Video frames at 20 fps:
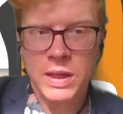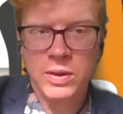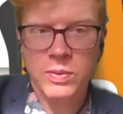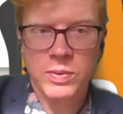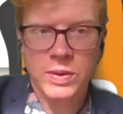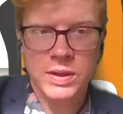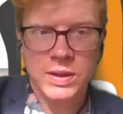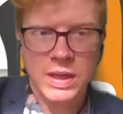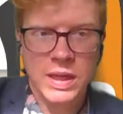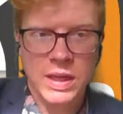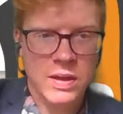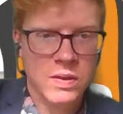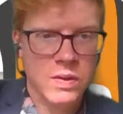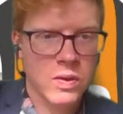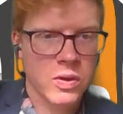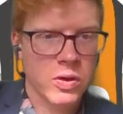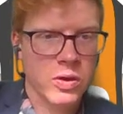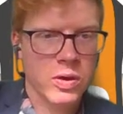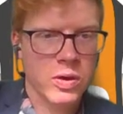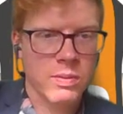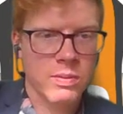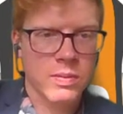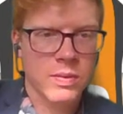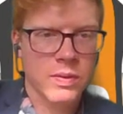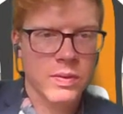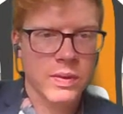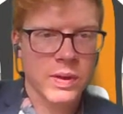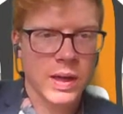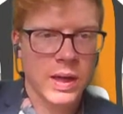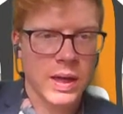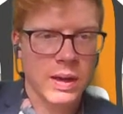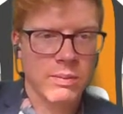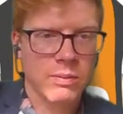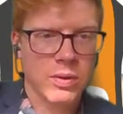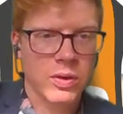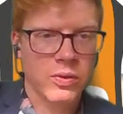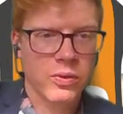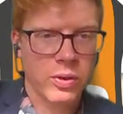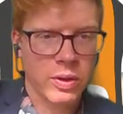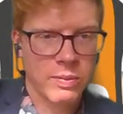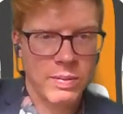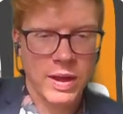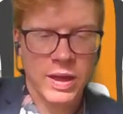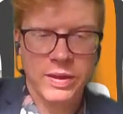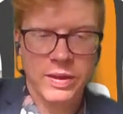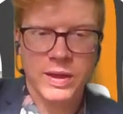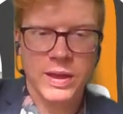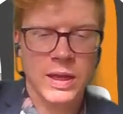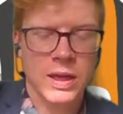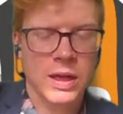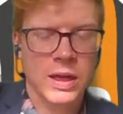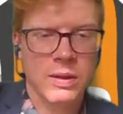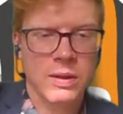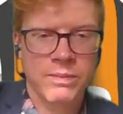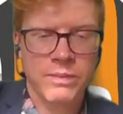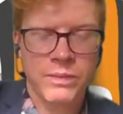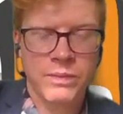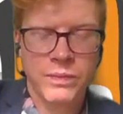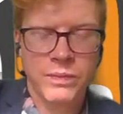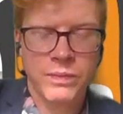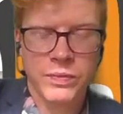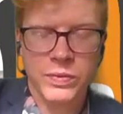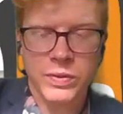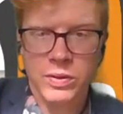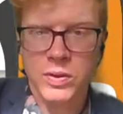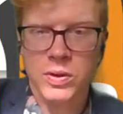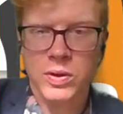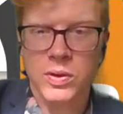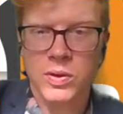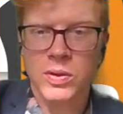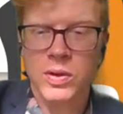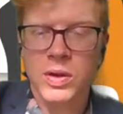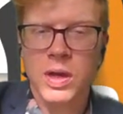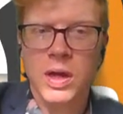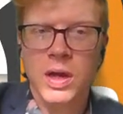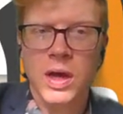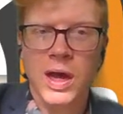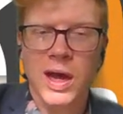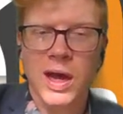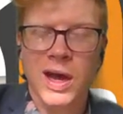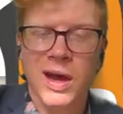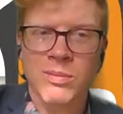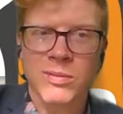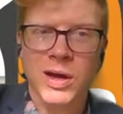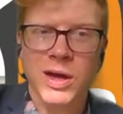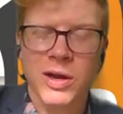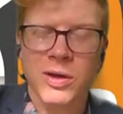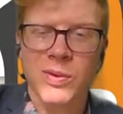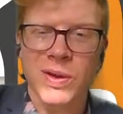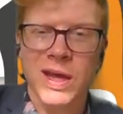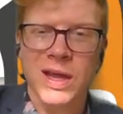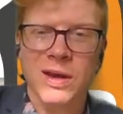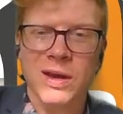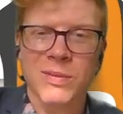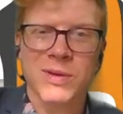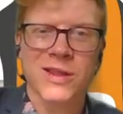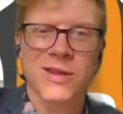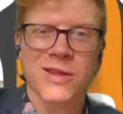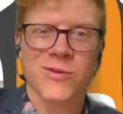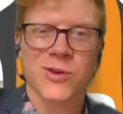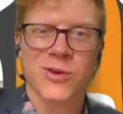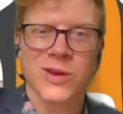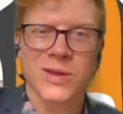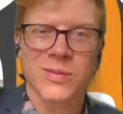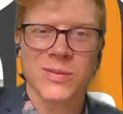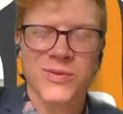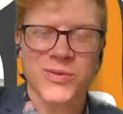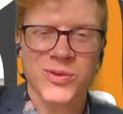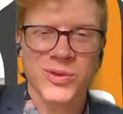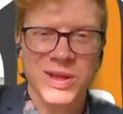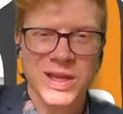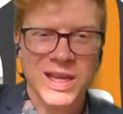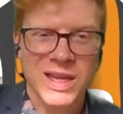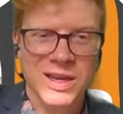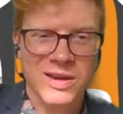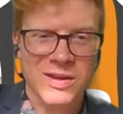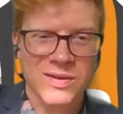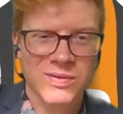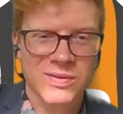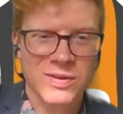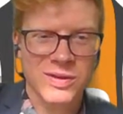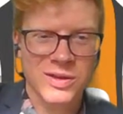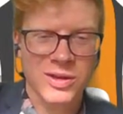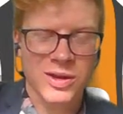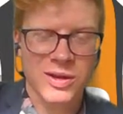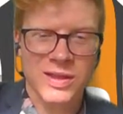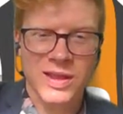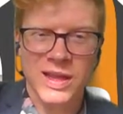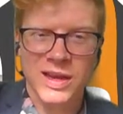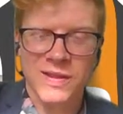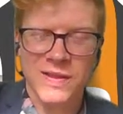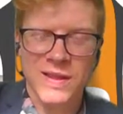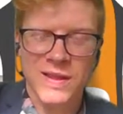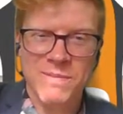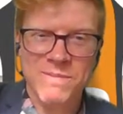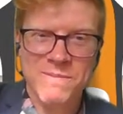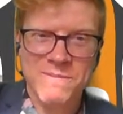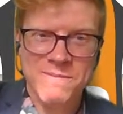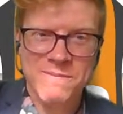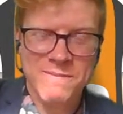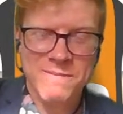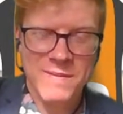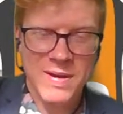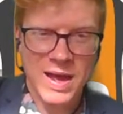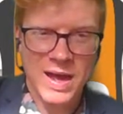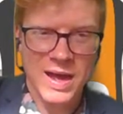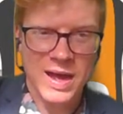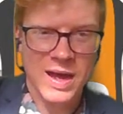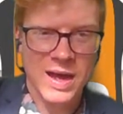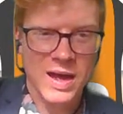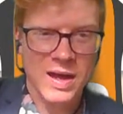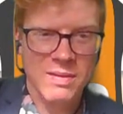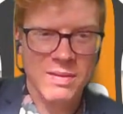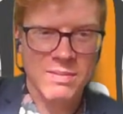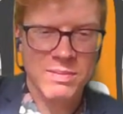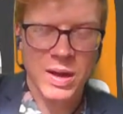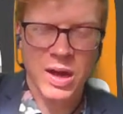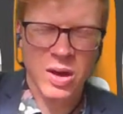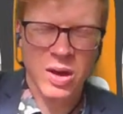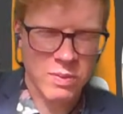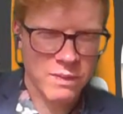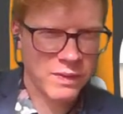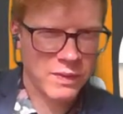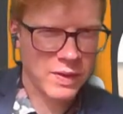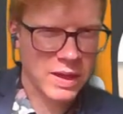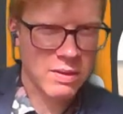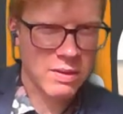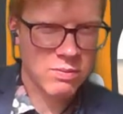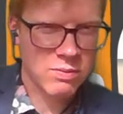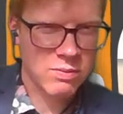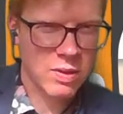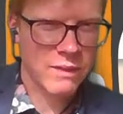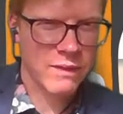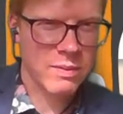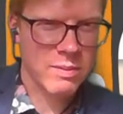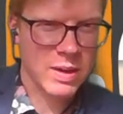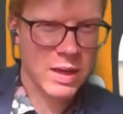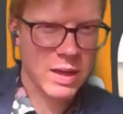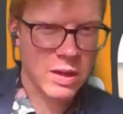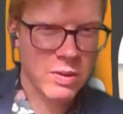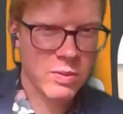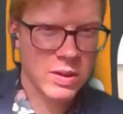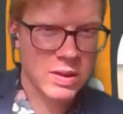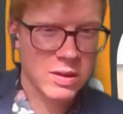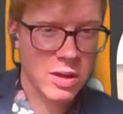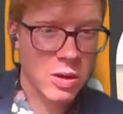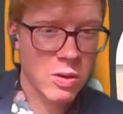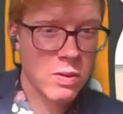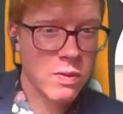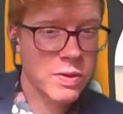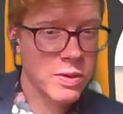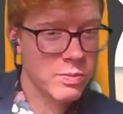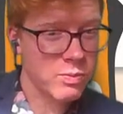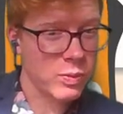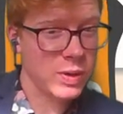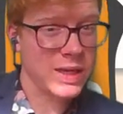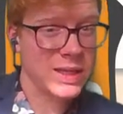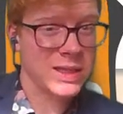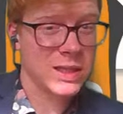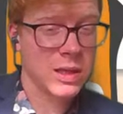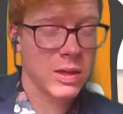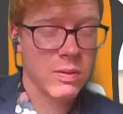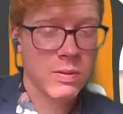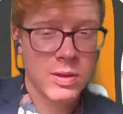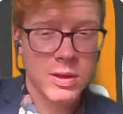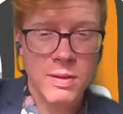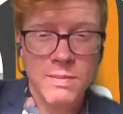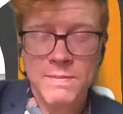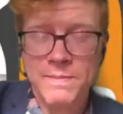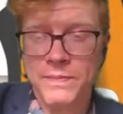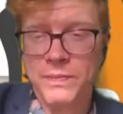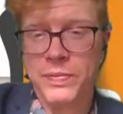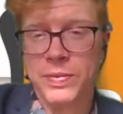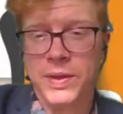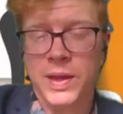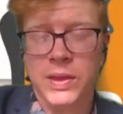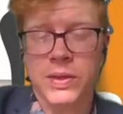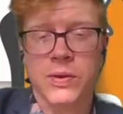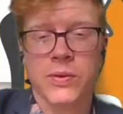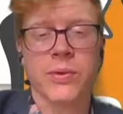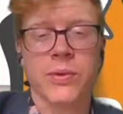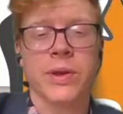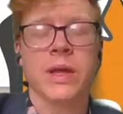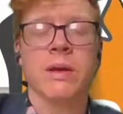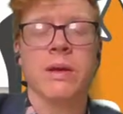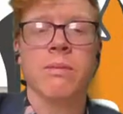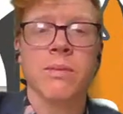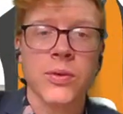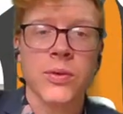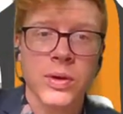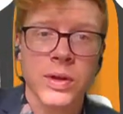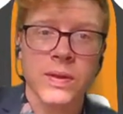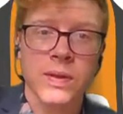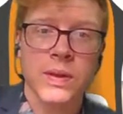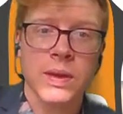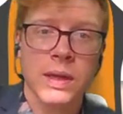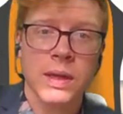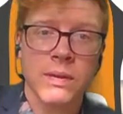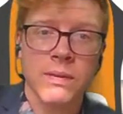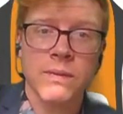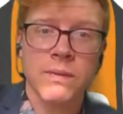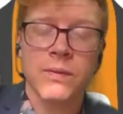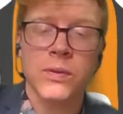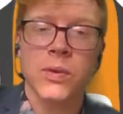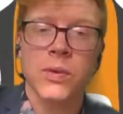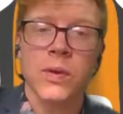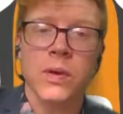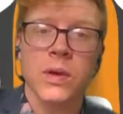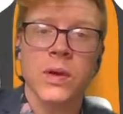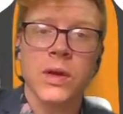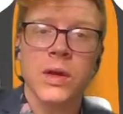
with these terms, crepuscular, nocturnal. I know we had a bit of difficulty before the end of lockdown in them, but hopefully we're familiar with those and when to use them. That's a really important thing for